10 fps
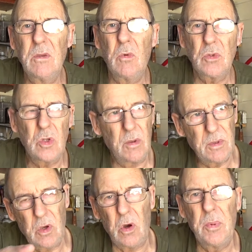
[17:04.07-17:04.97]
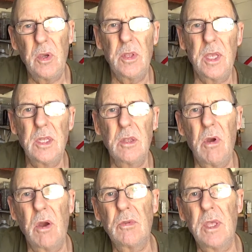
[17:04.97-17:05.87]
what time they've got to be at the end of the
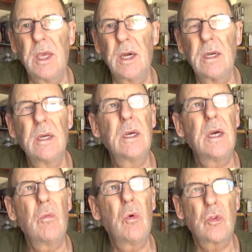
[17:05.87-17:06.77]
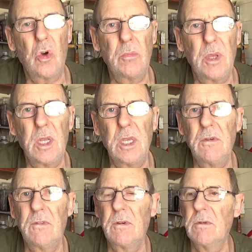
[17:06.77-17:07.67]
road there, and what time they leave.